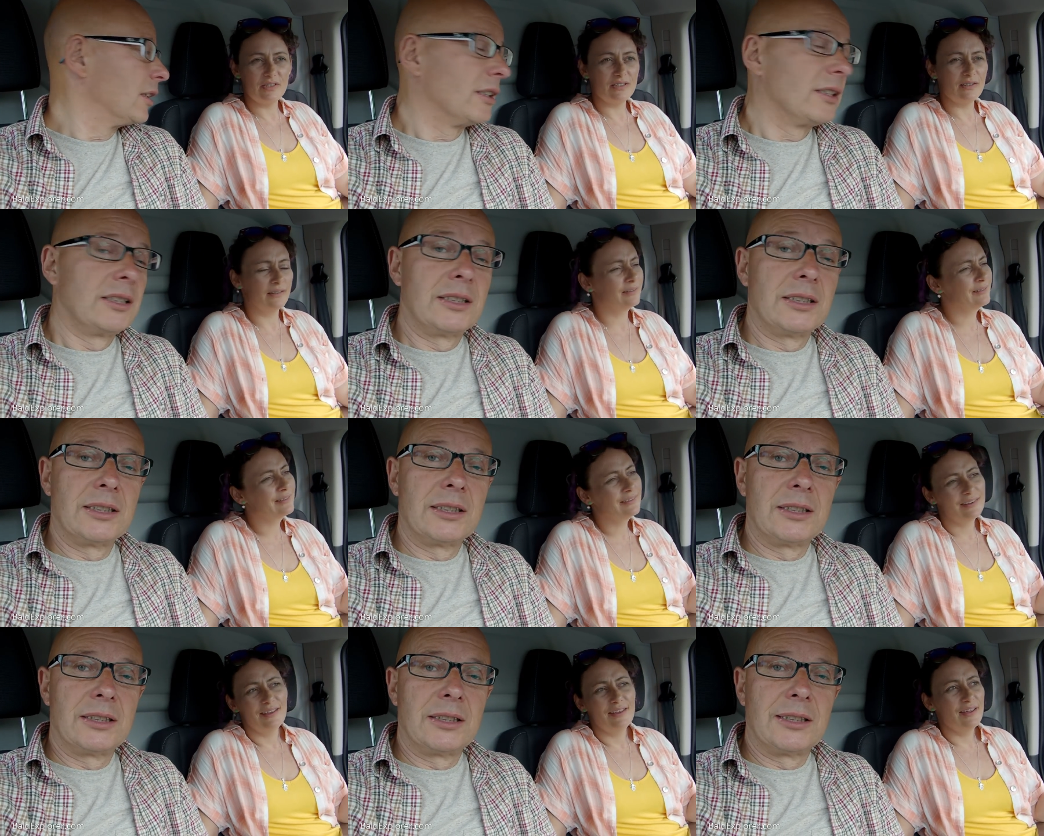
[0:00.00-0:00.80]
Speaker 1: It's like
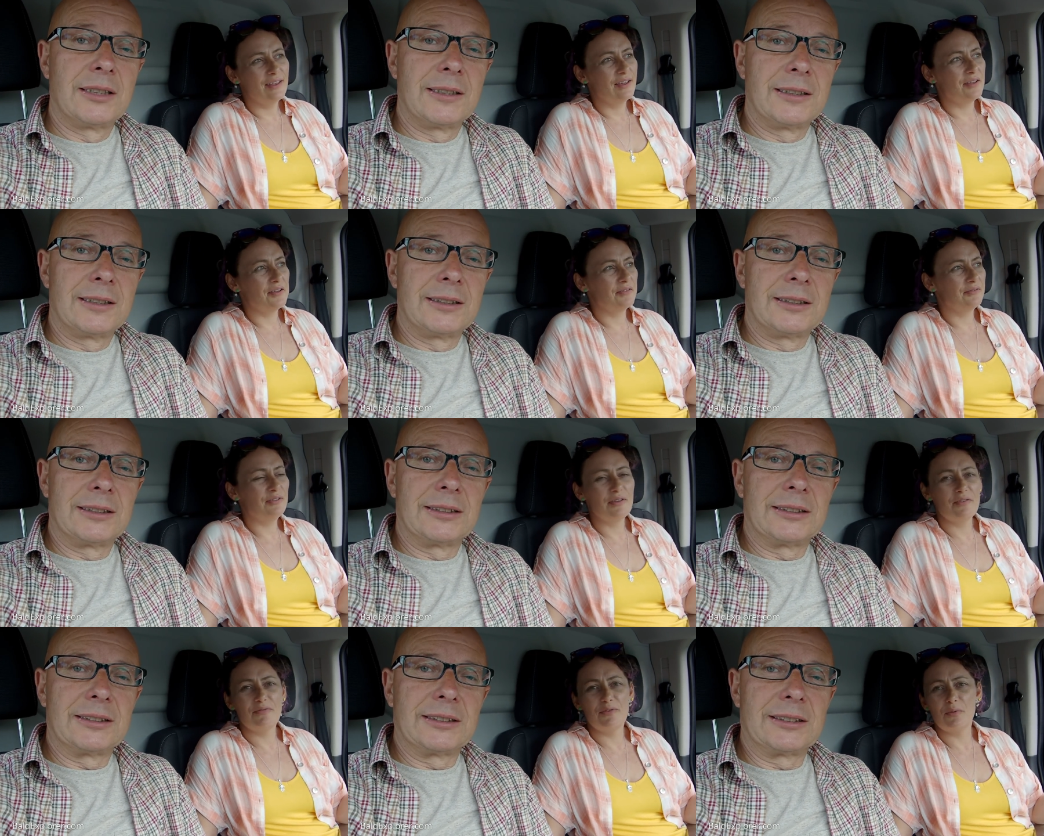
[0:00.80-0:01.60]

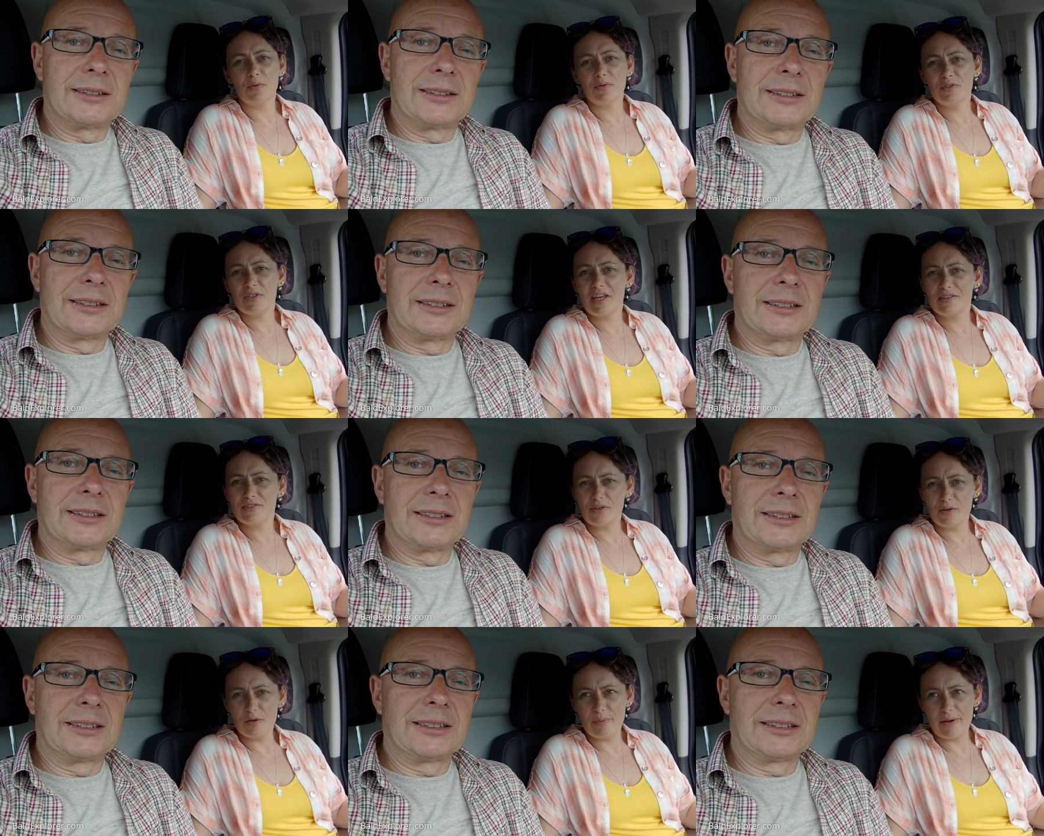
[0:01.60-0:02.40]
if you want to get
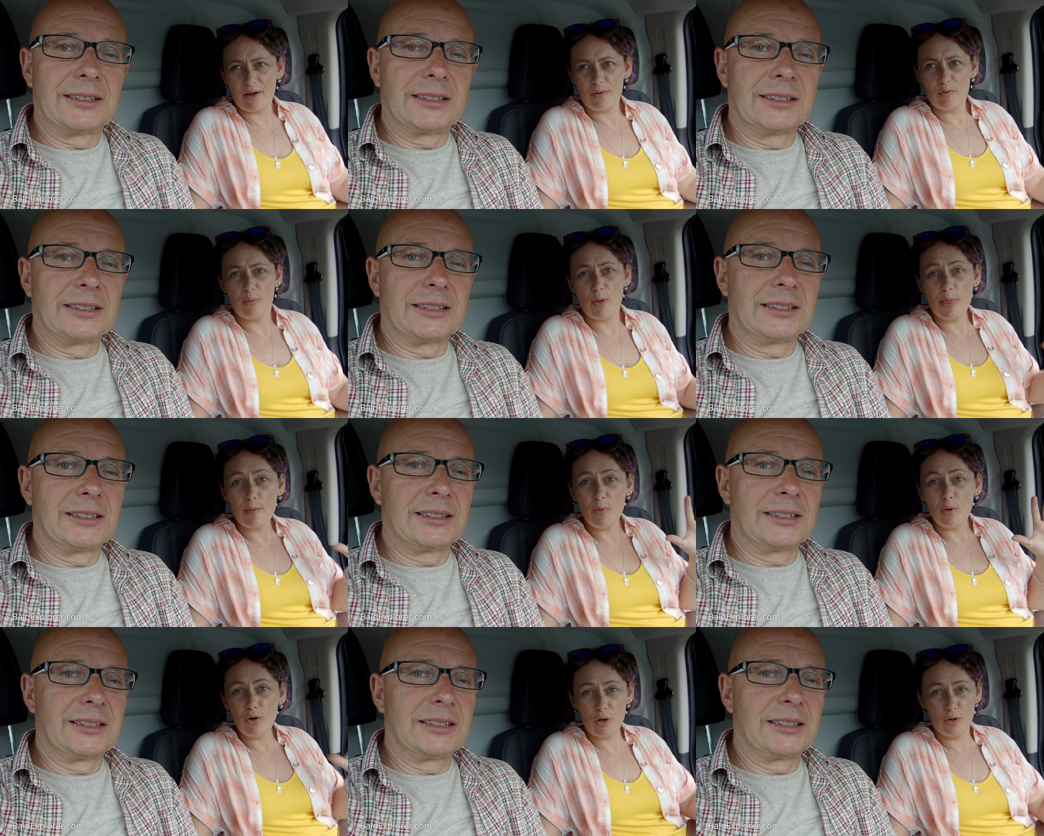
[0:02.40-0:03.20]
solar power, put
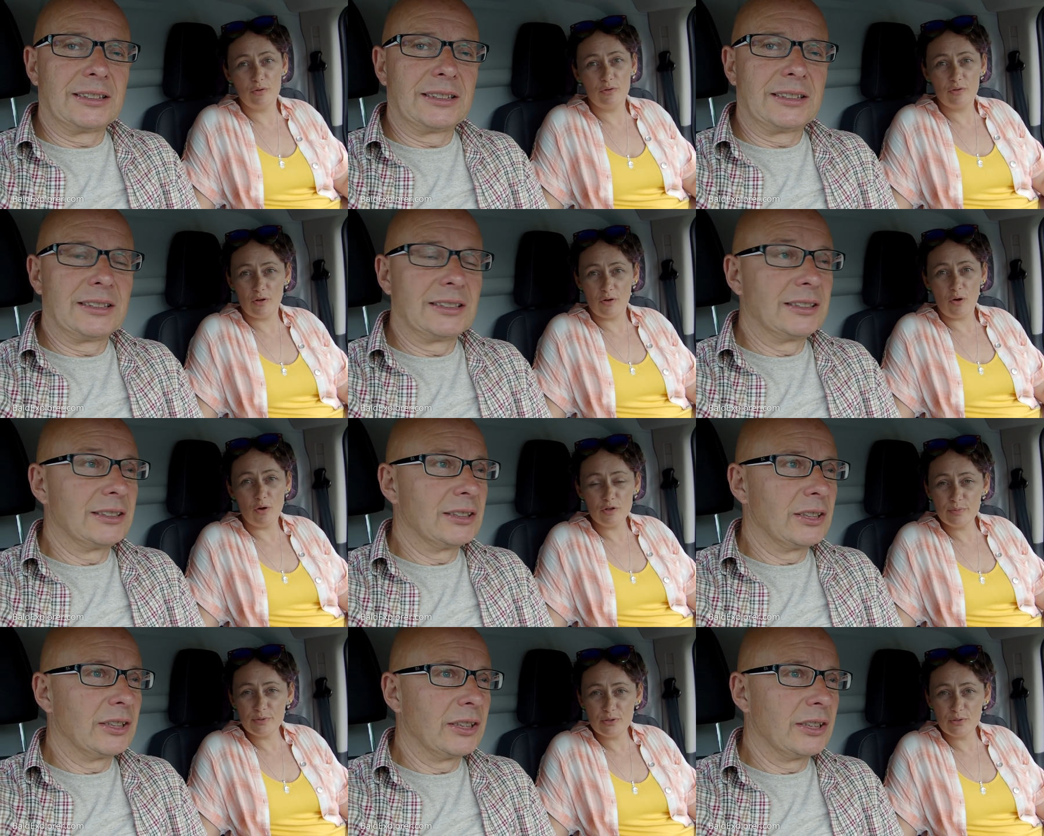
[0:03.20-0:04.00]
them on ho- uh,
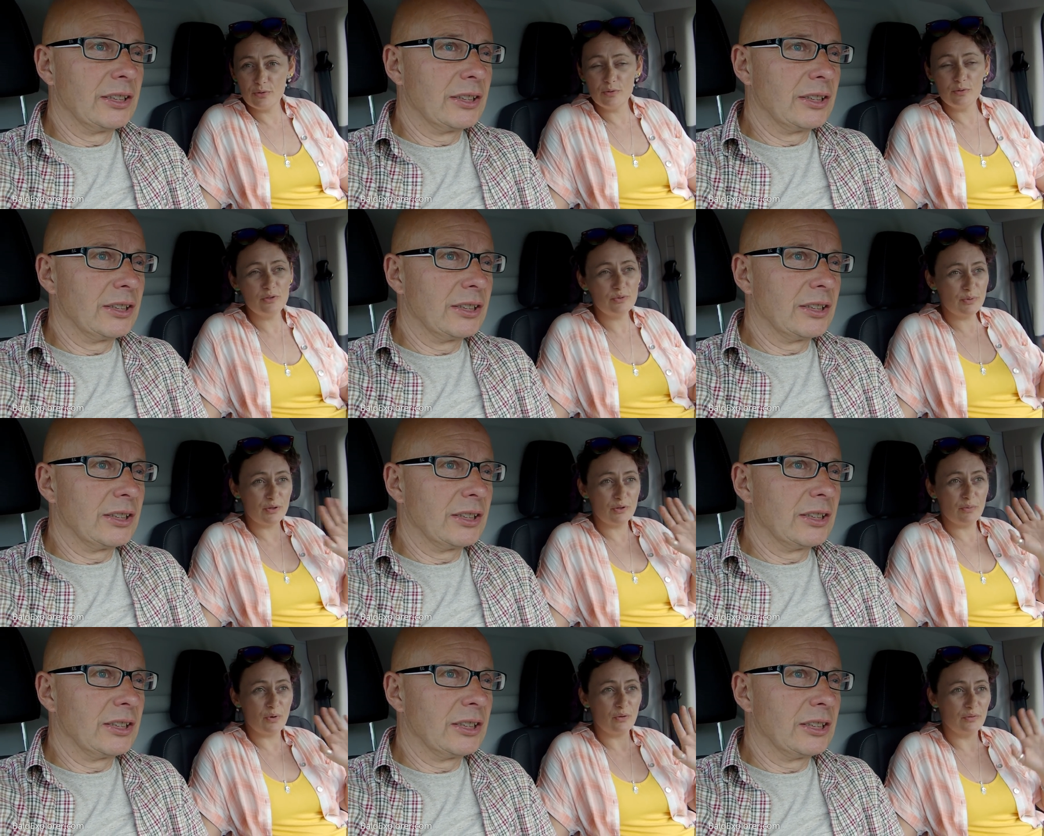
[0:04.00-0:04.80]
hospitals,
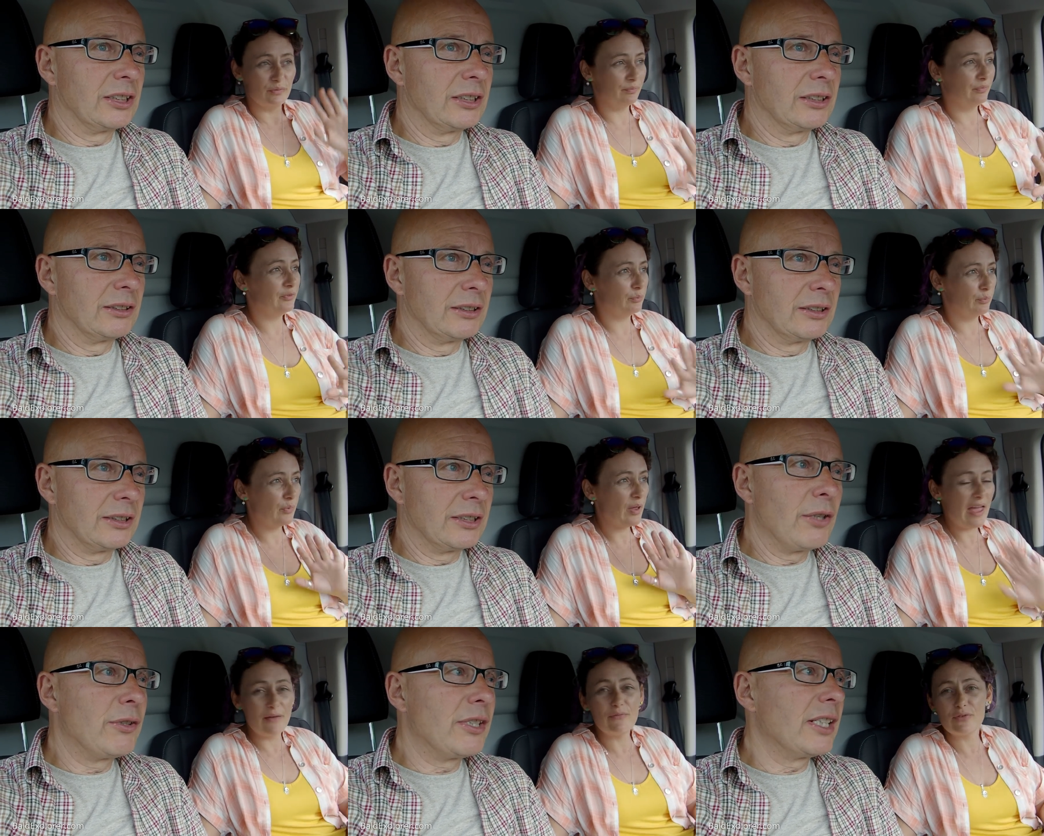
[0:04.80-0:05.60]
put them on
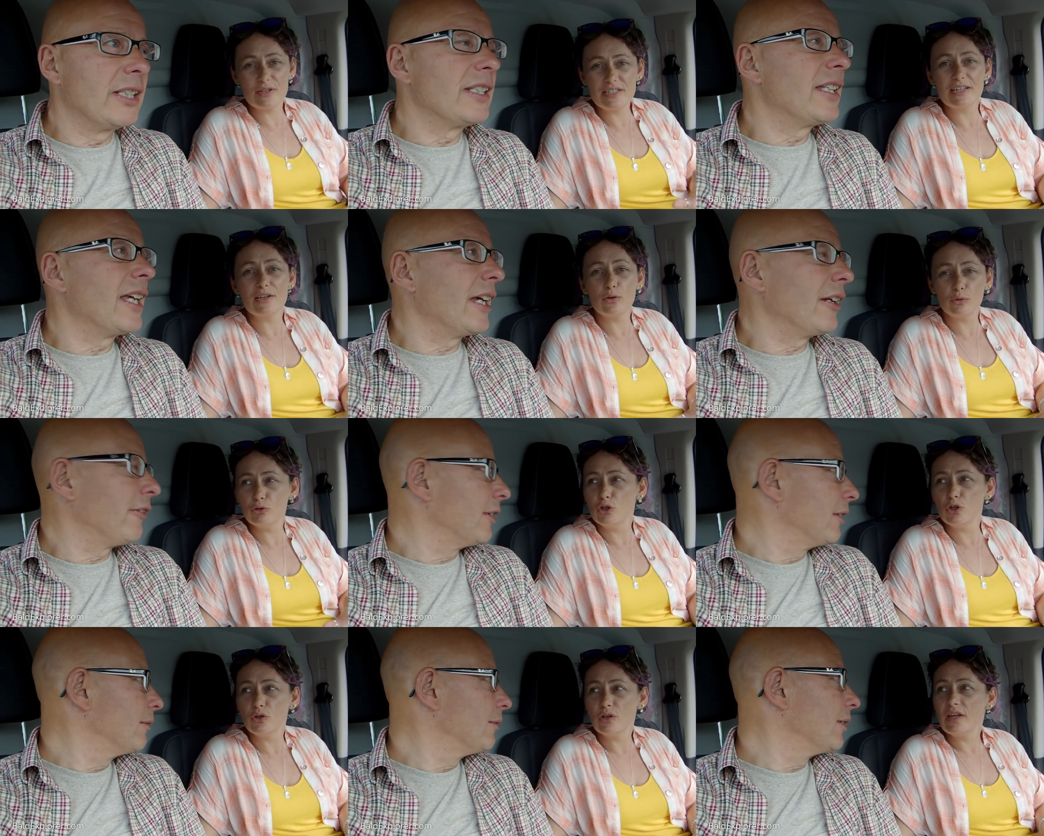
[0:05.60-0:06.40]
utilitarian. Every single,
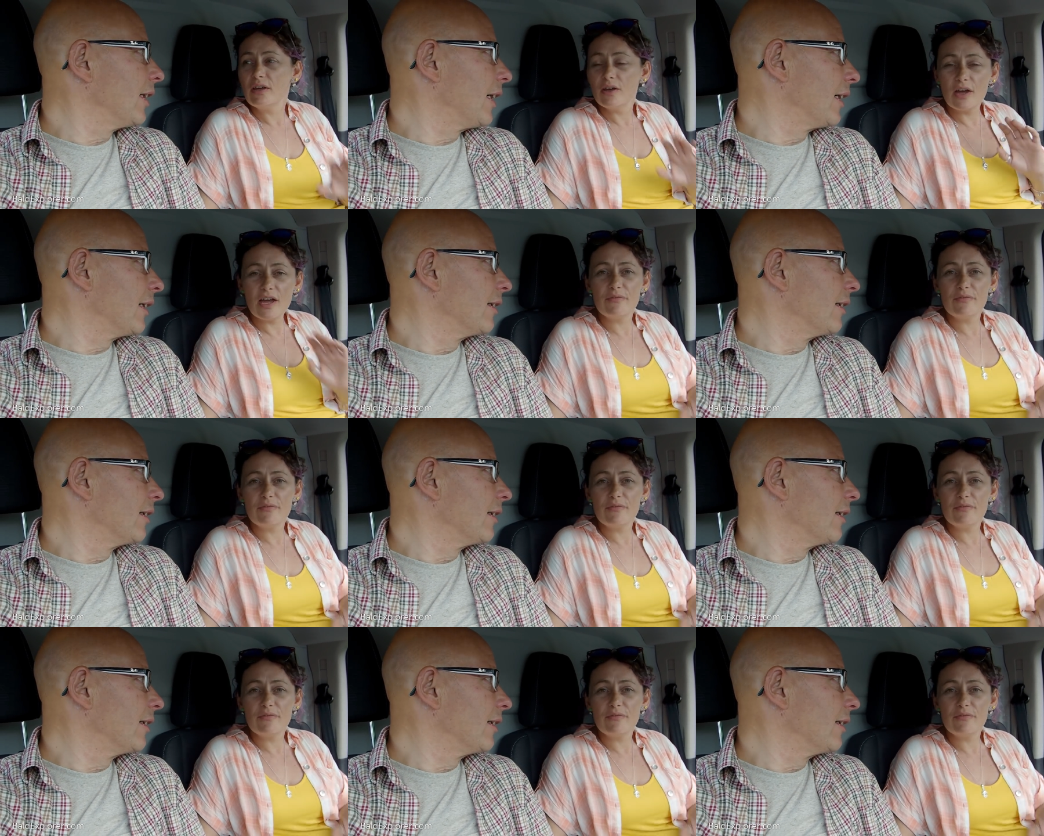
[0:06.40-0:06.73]
new, yeah.